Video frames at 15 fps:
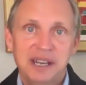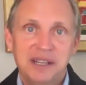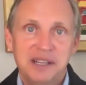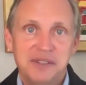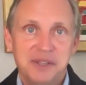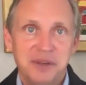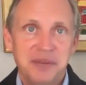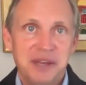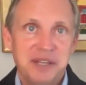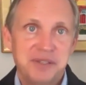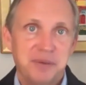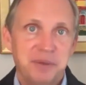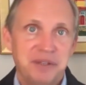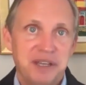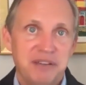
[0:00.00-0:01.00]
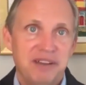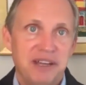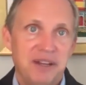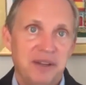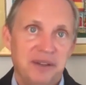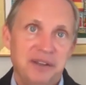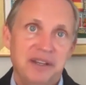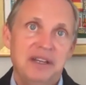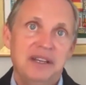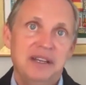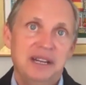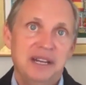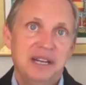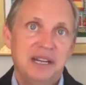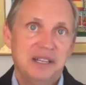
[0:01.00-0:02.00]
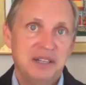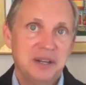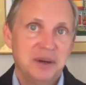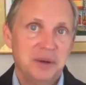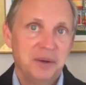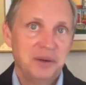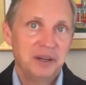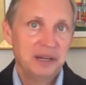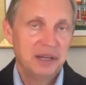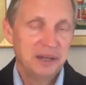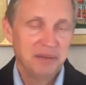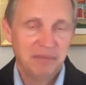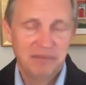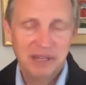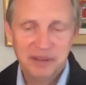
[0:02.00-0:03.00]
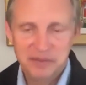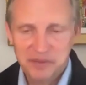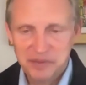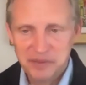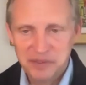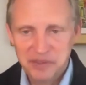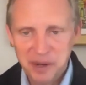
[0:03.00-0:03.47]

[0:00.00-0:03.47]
And so that's what they found, and